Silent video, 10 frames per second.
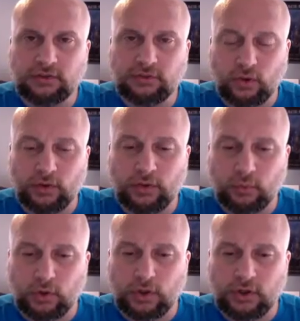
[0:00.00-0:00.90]
for the
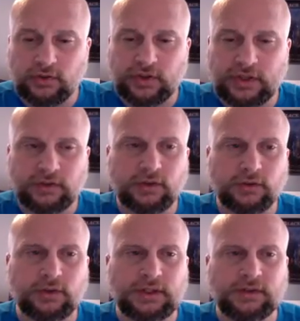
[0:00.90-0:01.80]
words in
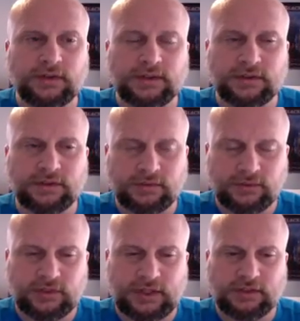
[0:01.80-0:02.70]
the
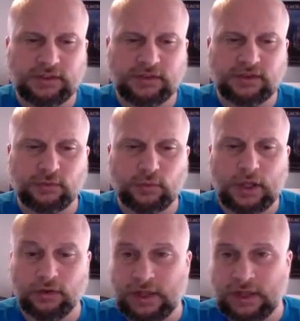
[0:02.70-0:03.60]
sentence as
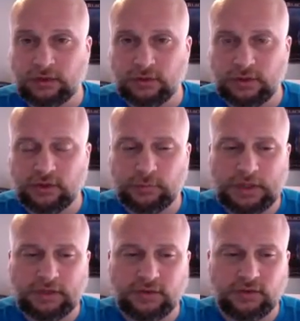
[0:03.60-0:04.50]
well, not including
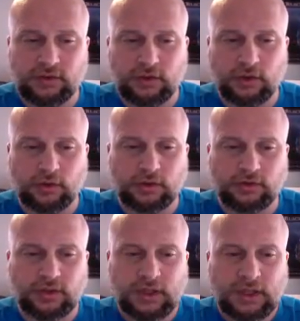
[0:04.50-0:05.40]
spaces. You
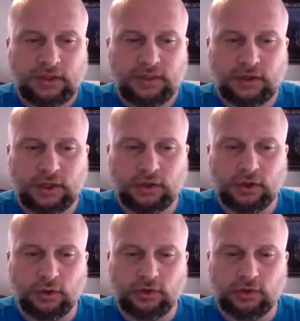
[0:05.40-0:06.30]
notice there are
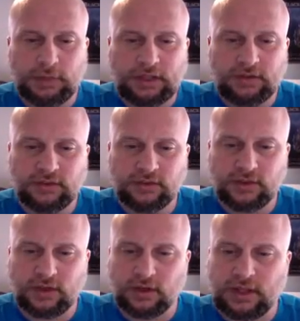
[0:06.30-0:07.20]
no spaces
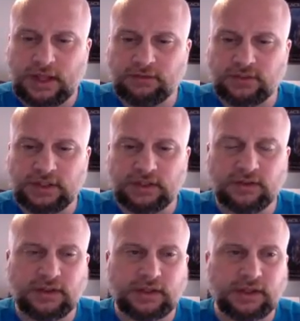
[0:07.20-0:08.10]
that are left
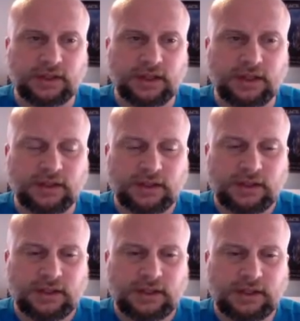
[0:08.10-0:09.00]
in the
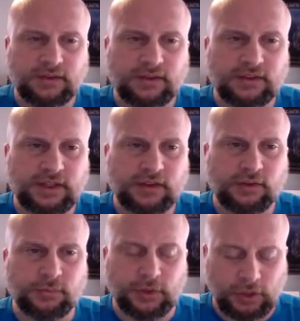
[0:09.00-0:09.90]

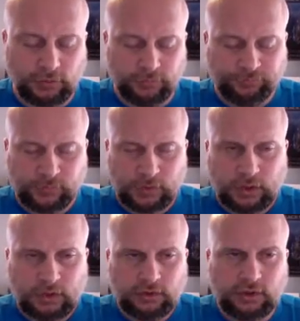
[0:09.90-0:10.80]
sentence below.
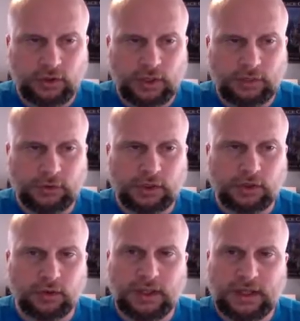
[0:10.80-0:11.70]
So I'm going to
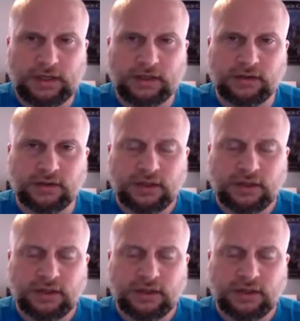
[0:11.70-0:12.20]
go ahead and